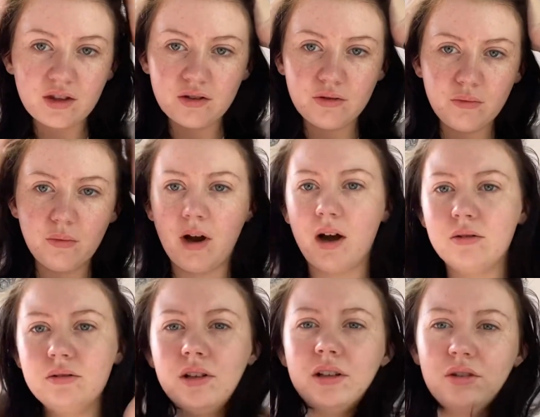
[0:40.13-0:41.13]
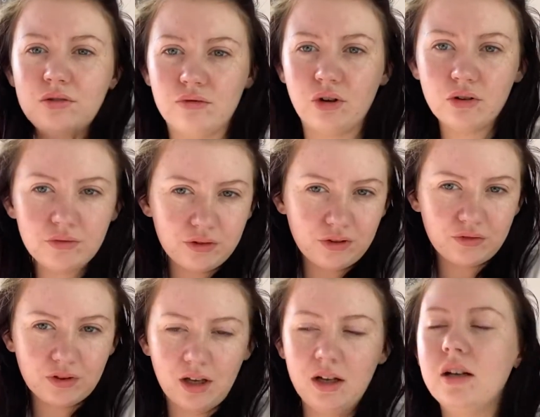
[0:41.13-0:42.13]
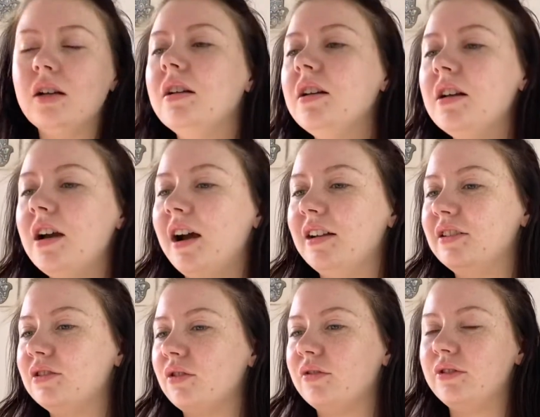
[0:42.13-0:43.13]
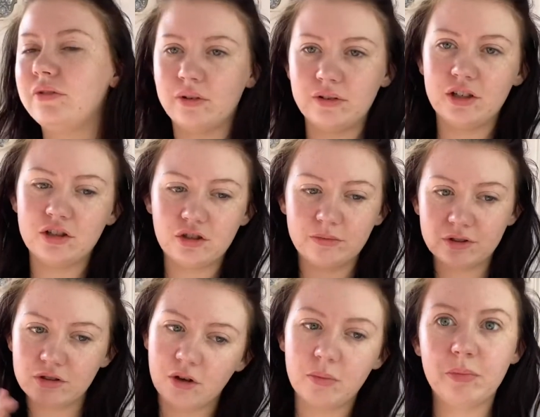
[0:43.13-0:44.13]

Wow, I look rough. Love that. And there's already foundation on my top.